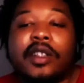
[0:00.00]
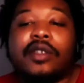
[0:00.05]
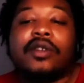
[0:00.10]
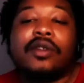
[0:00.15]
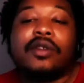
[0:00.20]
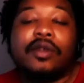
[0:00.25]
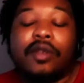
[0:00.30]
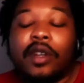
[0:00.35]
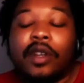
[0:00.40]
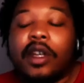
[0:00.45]

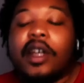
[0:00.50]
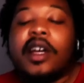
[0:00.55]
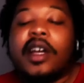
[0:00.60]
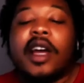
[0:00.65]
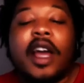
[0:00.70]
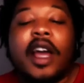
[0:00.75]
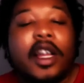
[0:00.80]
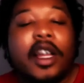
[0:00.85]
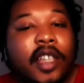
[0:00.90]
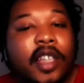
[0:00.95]
to
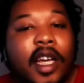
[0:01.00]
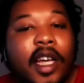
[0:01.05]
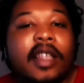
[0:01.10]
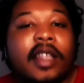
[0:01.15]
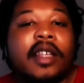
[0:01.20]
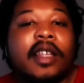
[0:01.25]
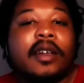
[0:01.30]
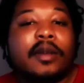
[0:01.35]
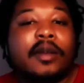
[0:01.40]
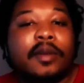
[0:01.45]
educate
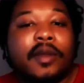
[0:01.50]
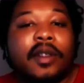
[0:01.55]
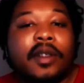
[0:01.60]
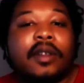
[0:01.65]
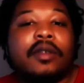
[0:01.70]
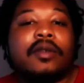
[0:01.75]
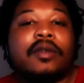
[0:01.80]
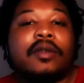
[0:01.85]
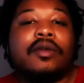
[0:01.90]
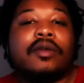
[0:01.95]

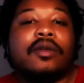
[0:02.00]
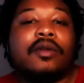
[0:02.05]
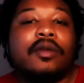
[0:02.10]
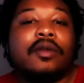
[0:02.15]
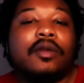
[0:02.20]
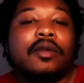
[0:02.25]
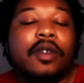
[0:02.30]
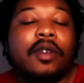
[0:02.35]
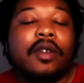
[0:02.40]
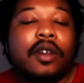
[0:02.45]
them,
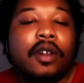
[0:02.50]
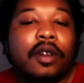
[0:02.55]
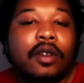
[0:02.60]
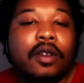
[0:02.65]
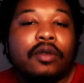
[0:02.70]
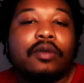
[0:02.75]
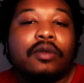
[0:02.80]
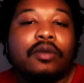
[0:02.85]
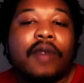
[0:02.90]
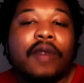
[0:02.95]
through
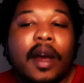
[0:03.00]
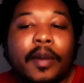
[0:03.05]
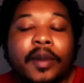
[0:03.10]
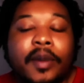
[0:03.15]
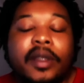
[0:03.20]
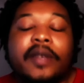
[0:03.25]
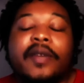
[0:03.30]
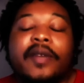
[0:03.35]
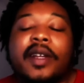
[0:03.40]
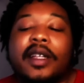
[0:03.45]
rap and
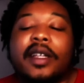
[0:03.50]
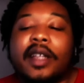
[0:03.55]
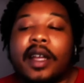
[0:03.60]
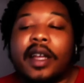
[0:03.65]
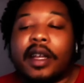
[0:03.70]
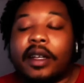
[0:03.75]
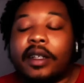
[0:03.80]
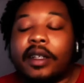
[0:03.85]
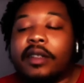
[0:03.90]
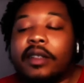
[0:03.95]
stuff like
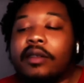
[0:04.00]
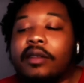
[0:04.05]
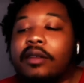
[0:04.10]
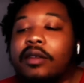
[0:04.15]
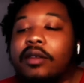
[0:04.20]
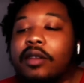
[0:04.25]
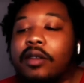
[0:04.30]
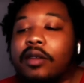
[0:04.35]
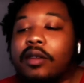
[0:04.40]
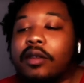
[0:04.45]
that,
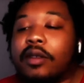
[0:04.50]
and